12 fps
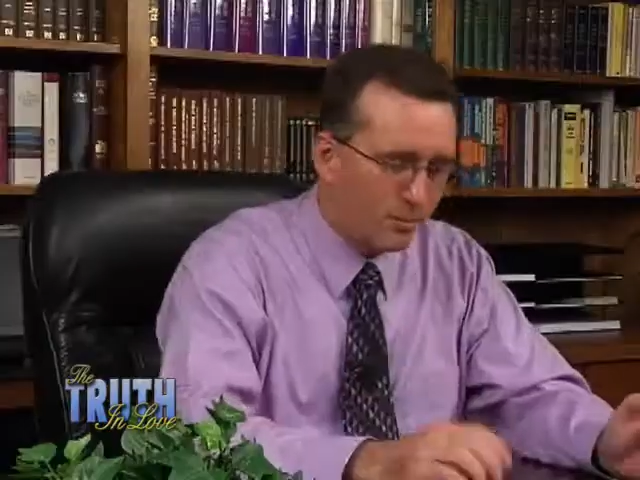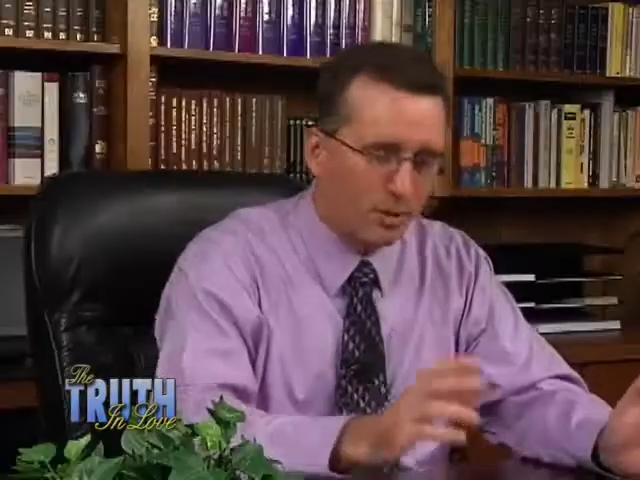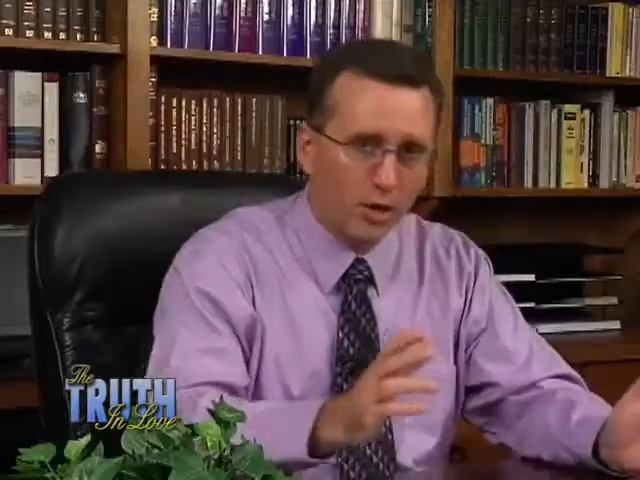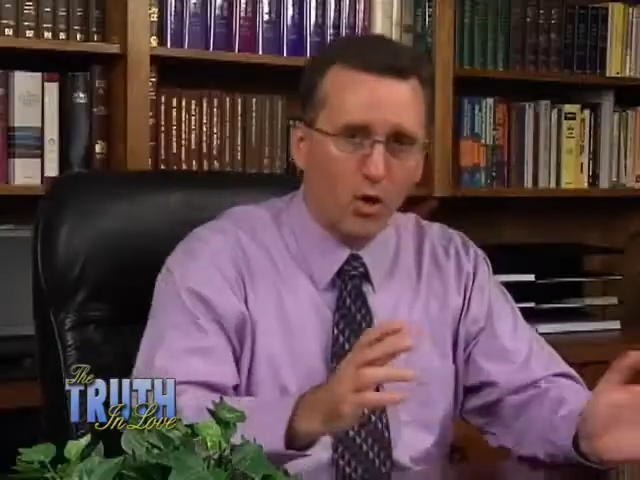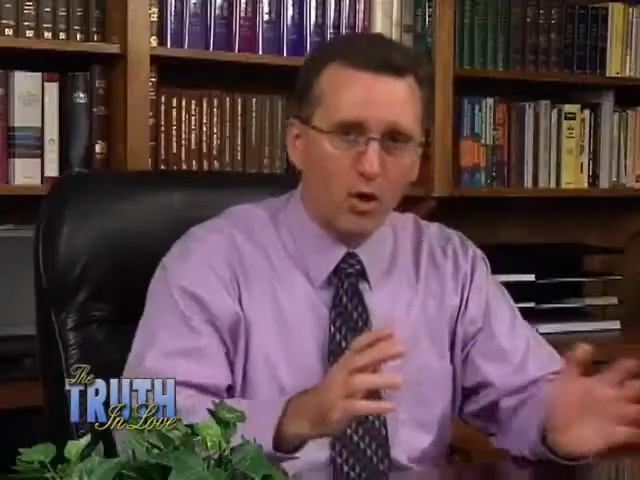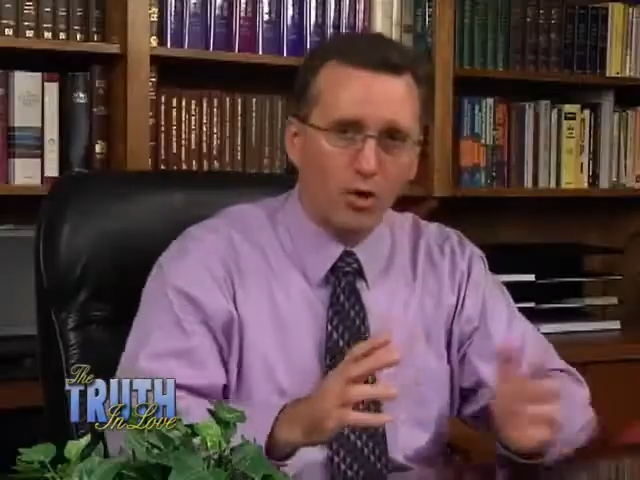
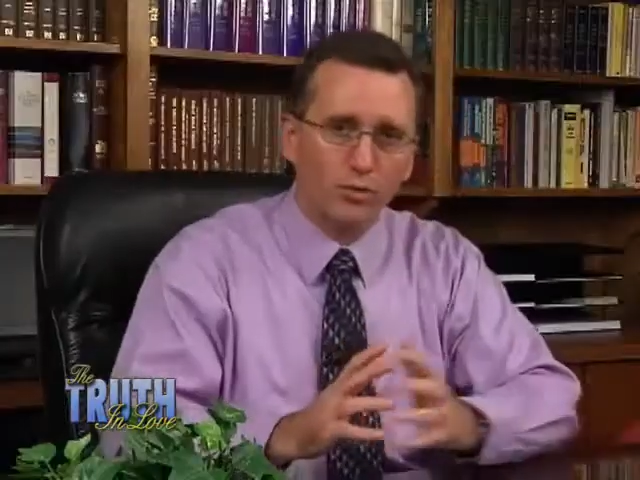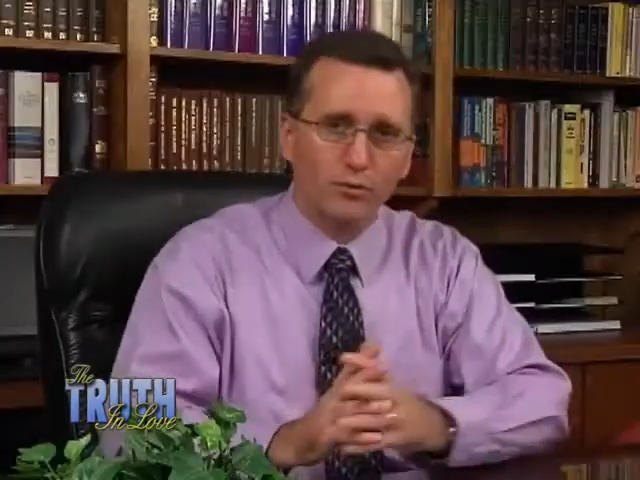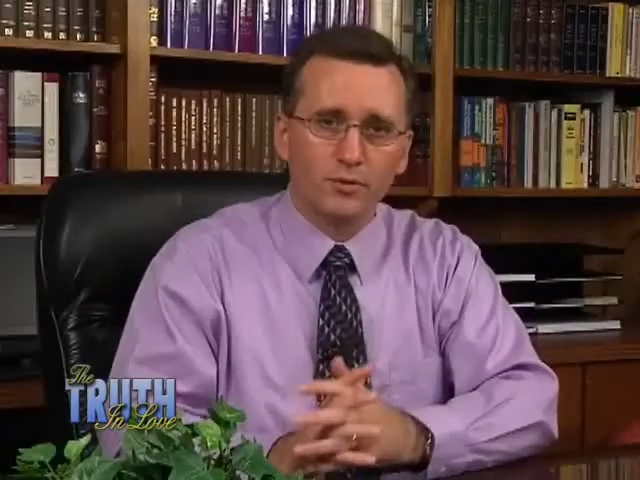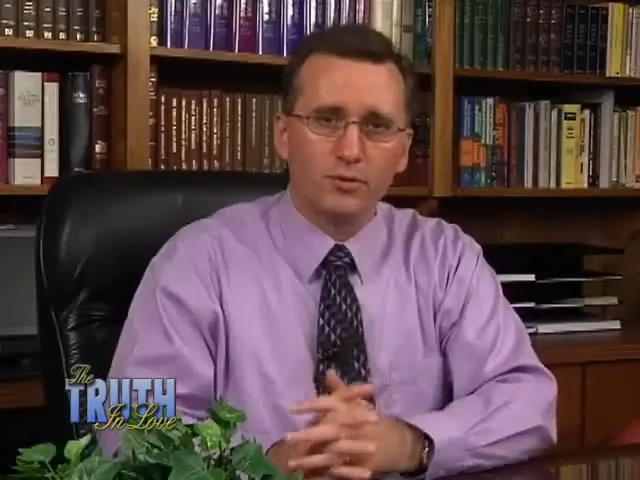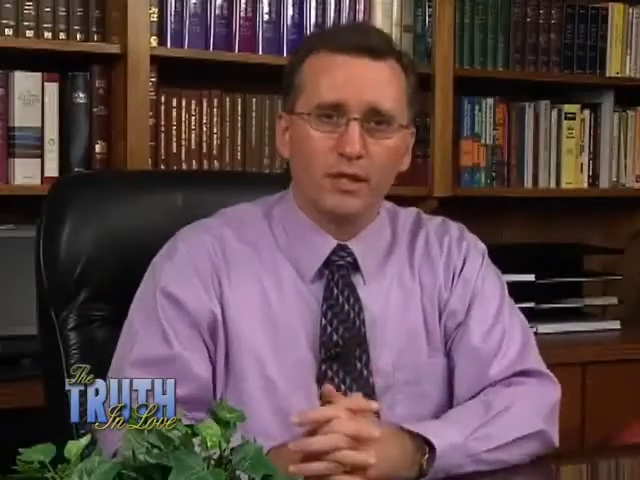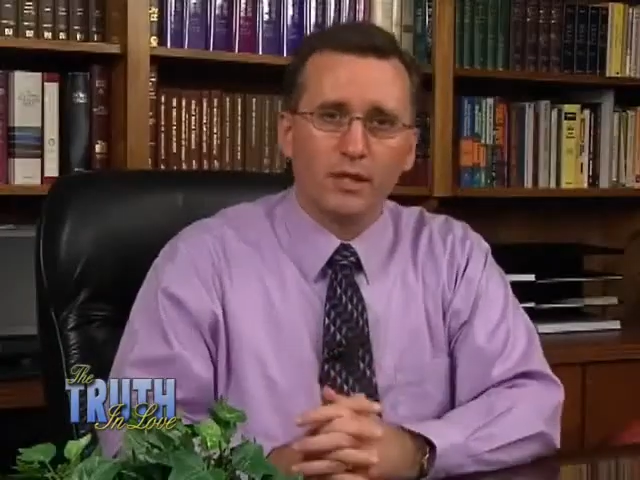
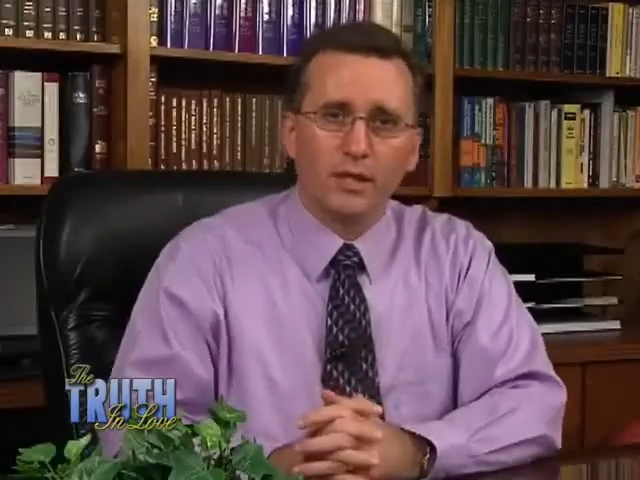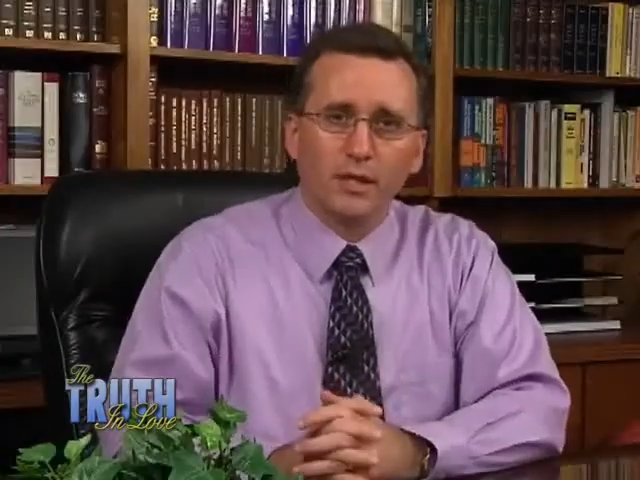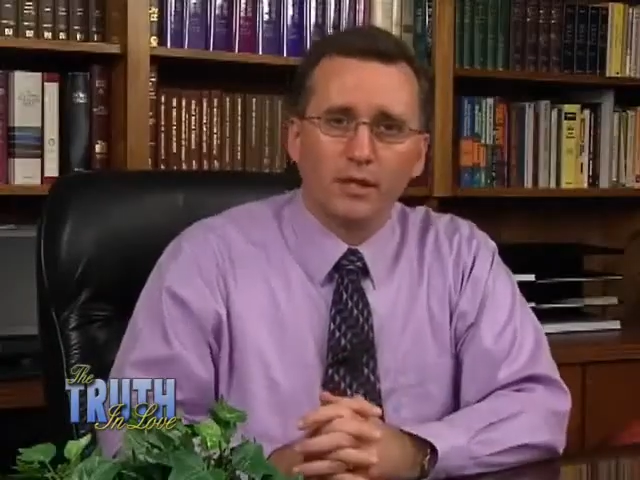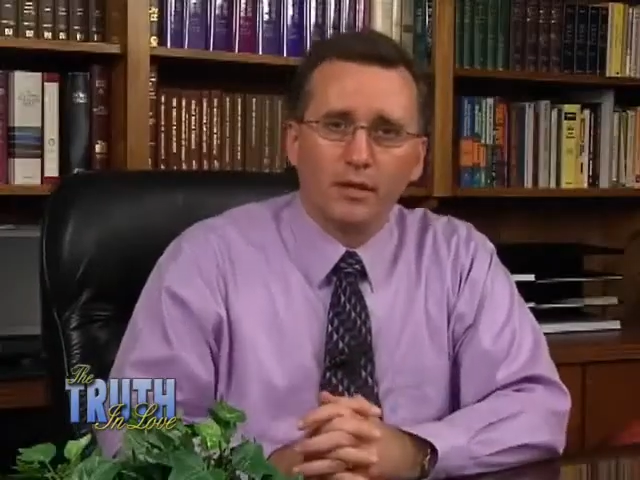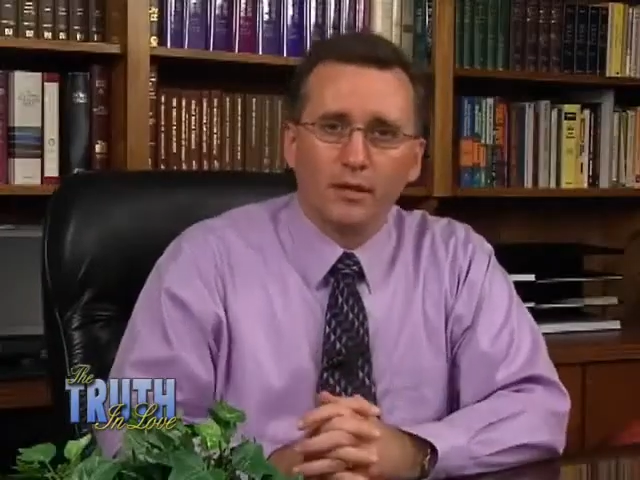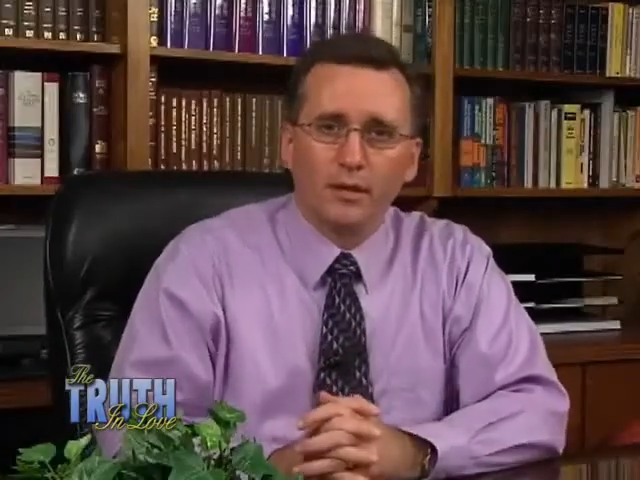because
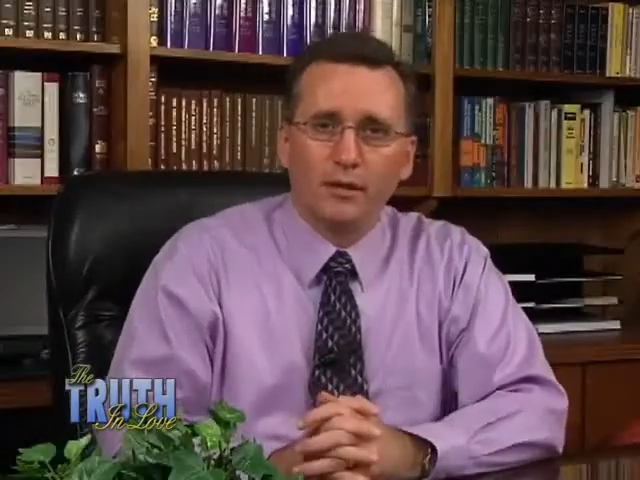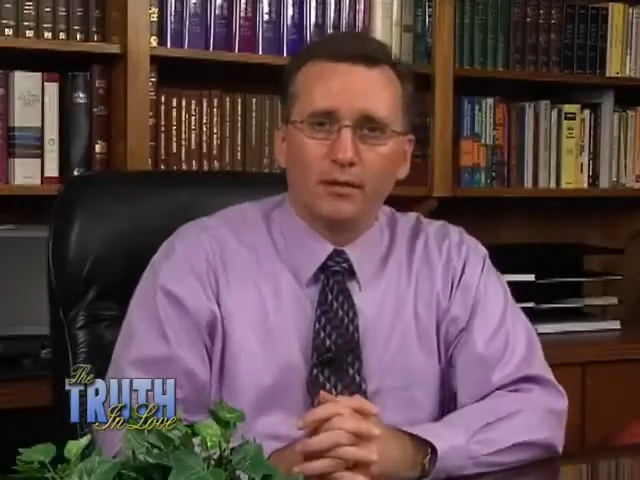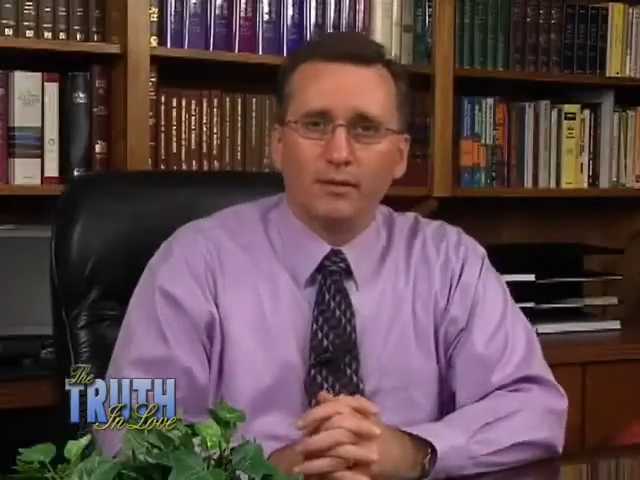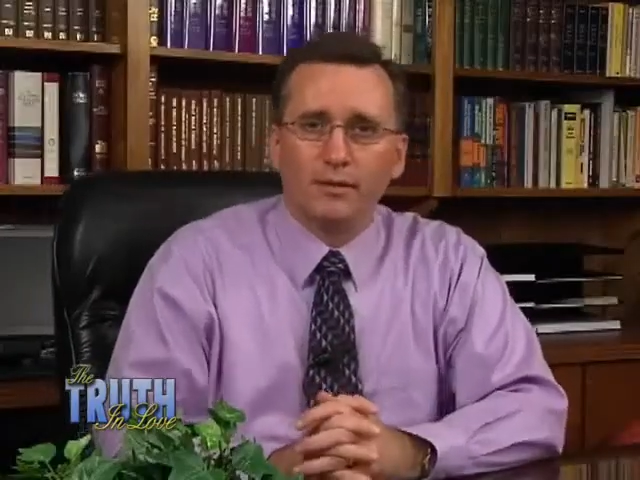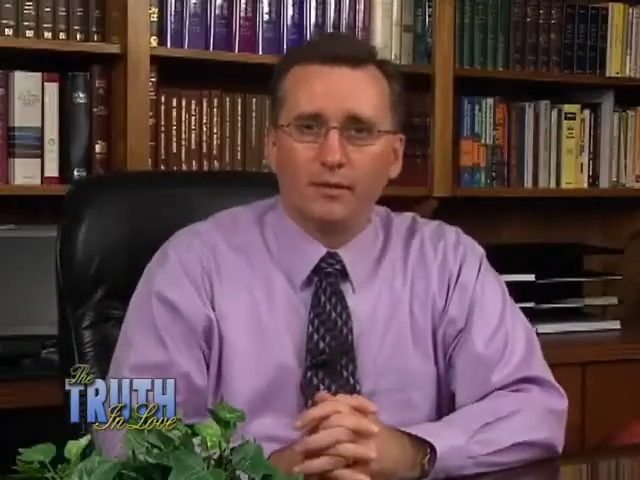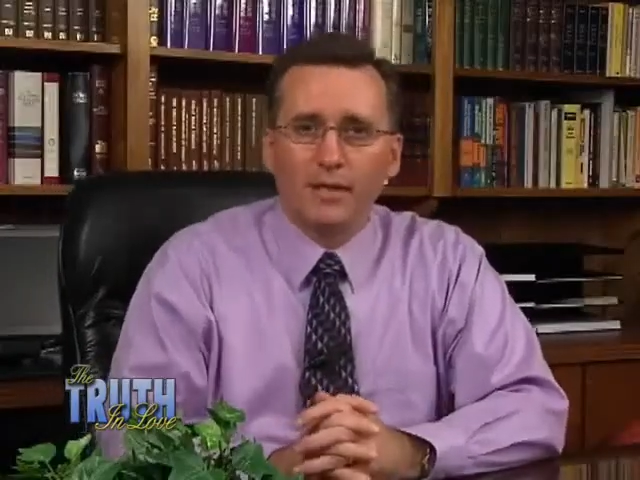
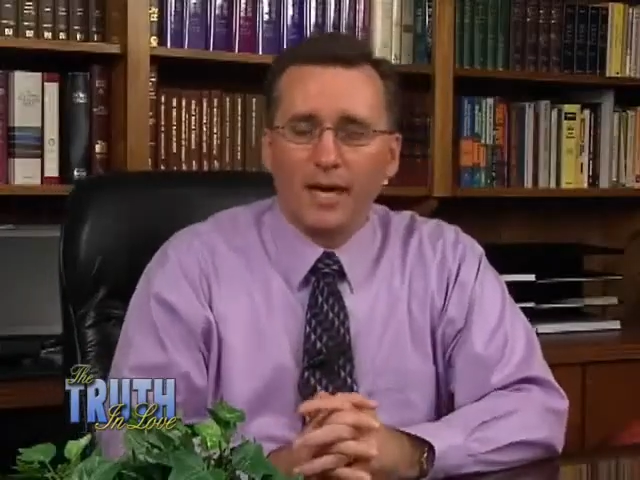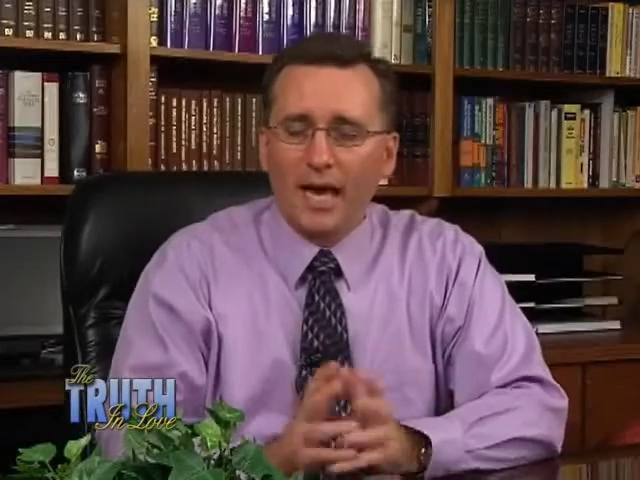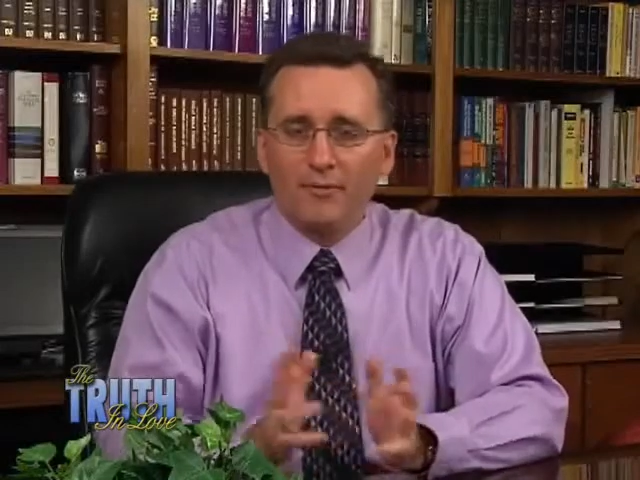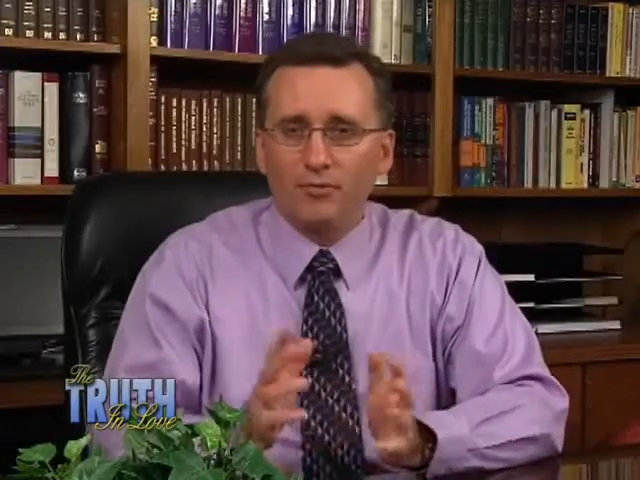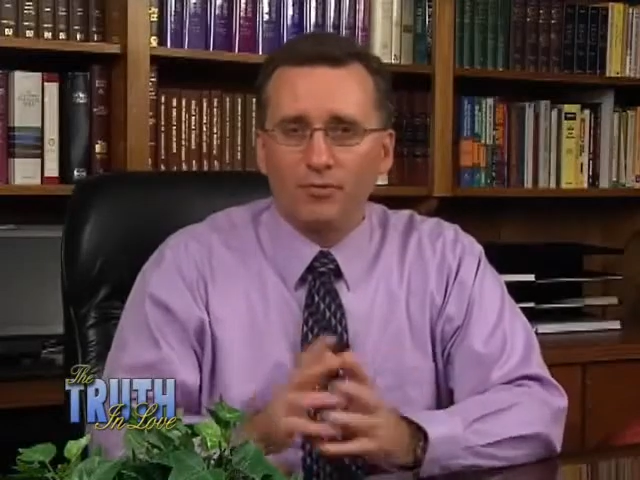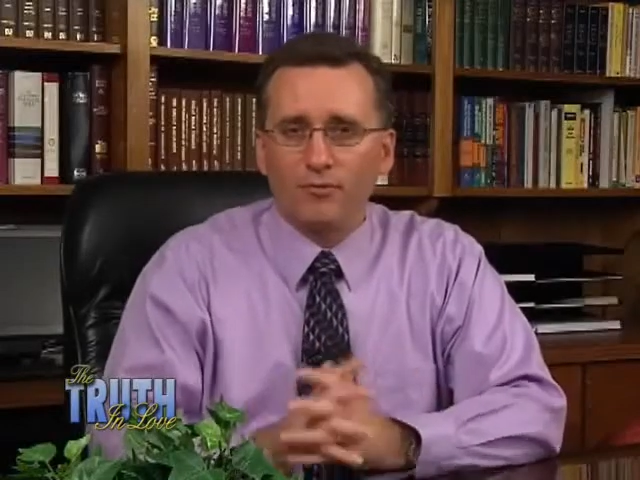
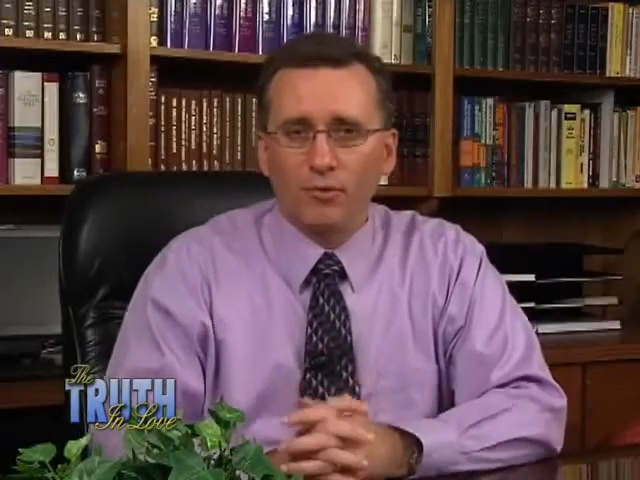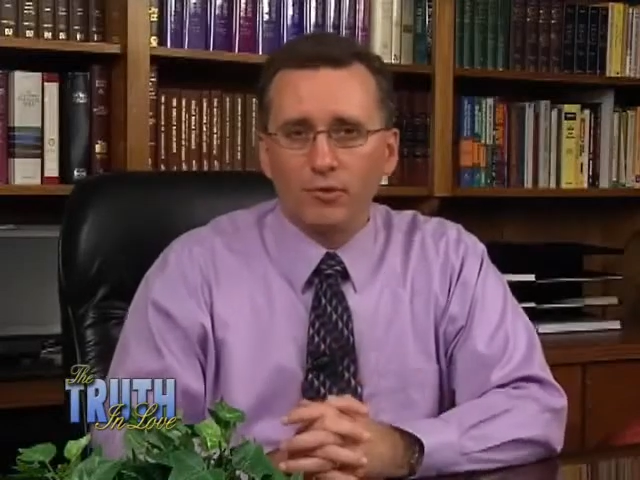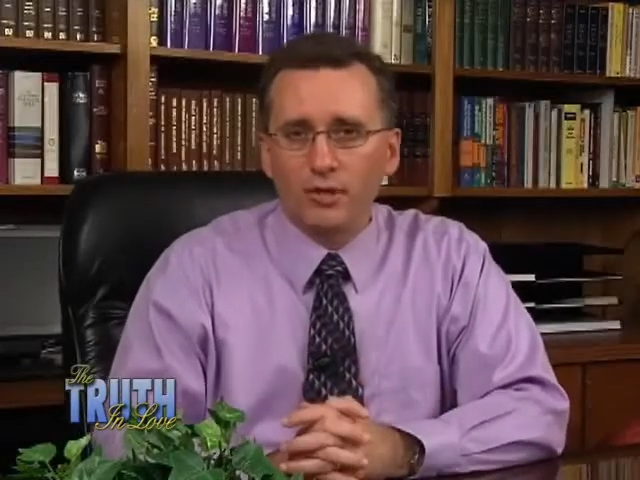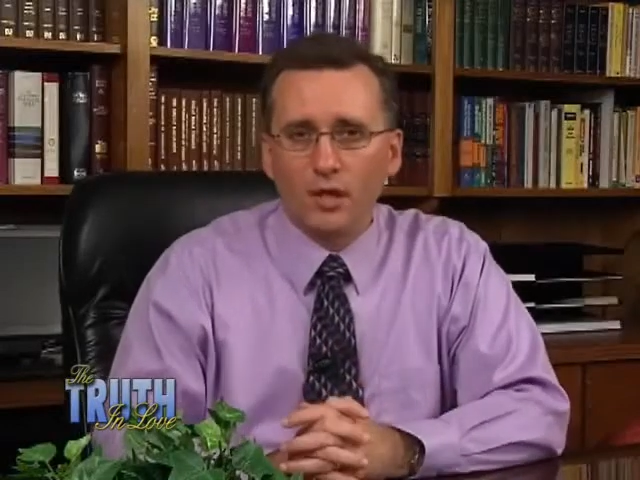after the first